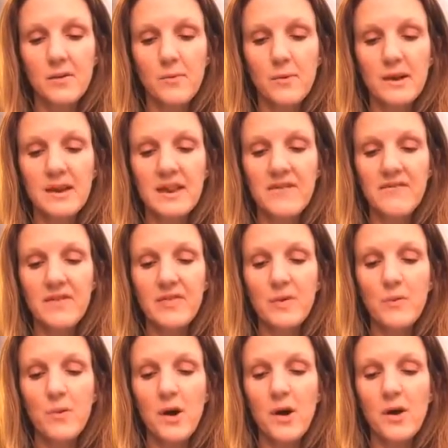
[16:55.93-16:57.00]
will live in the
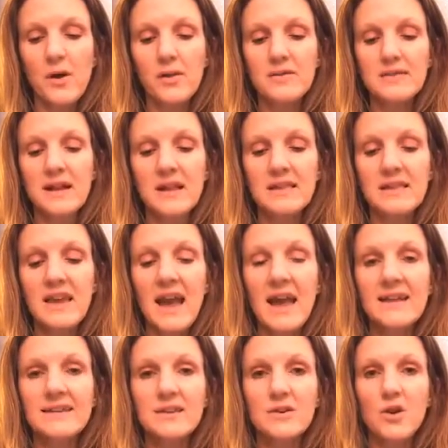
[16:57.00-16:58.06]
world and
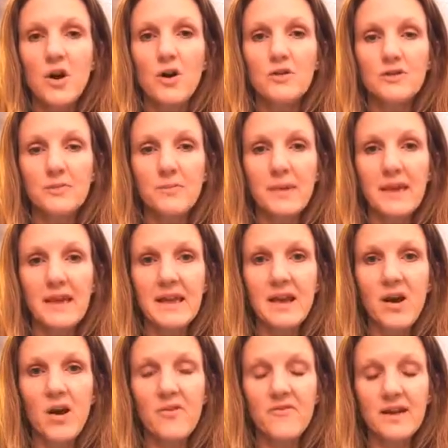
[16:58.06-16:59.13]
yet not
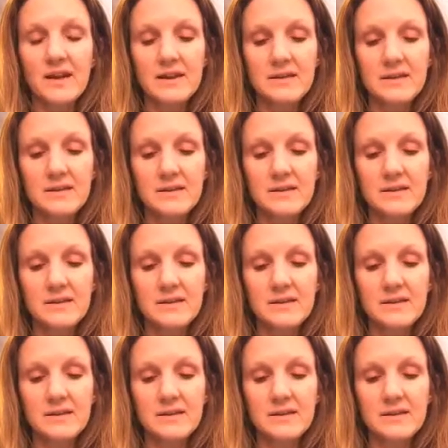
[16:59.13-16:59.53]
be of it.